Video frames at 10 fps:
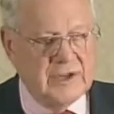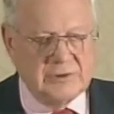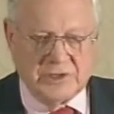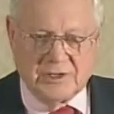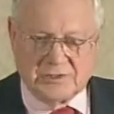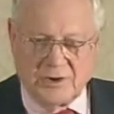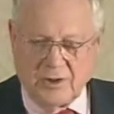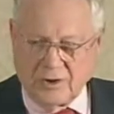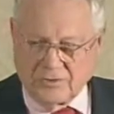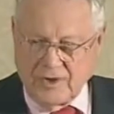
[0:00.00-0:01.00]
Now, it was against the
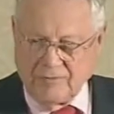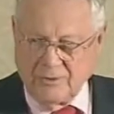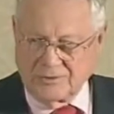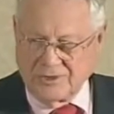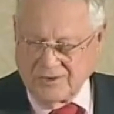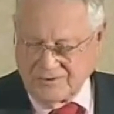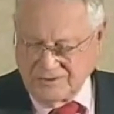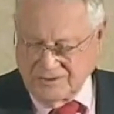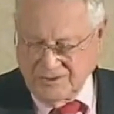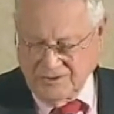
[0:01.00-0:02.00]
law to travel in those
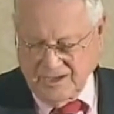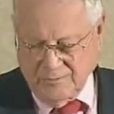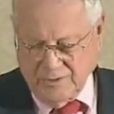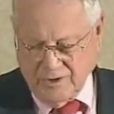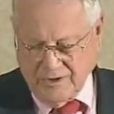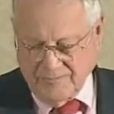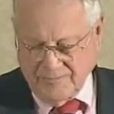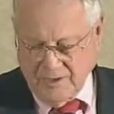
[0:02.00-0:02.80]
countries during that period.